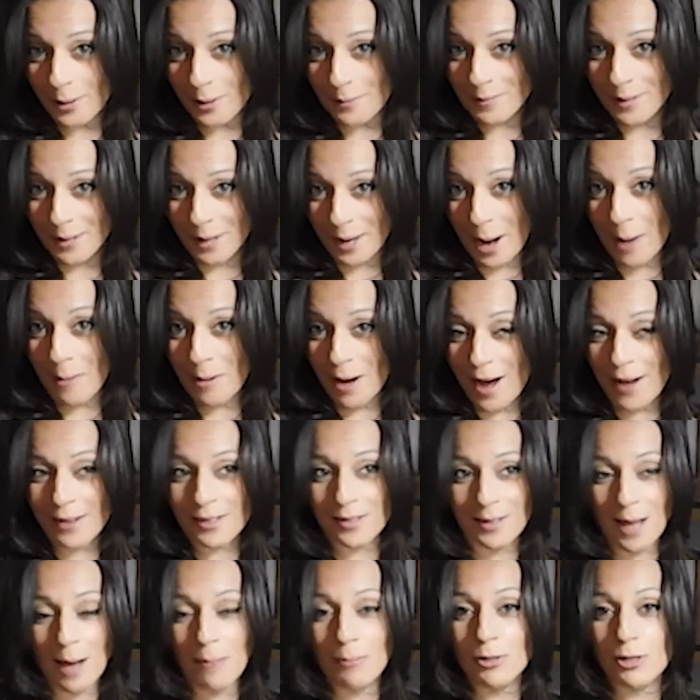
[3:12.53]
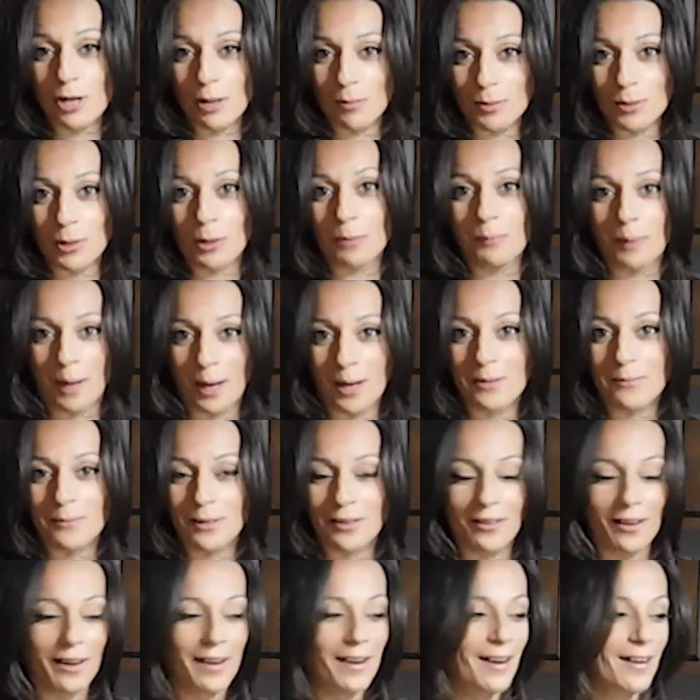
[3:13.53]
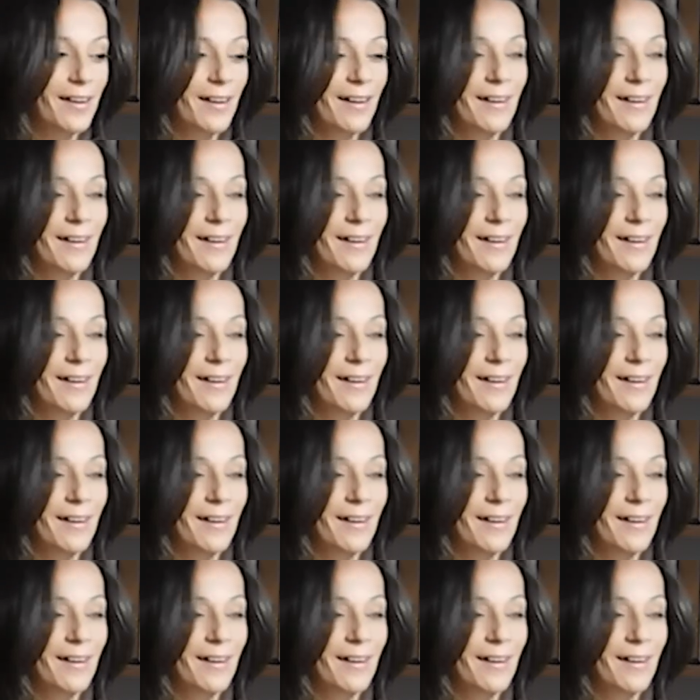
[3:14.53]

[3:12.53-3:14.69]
I mean, Stop & Shop started paying me, right?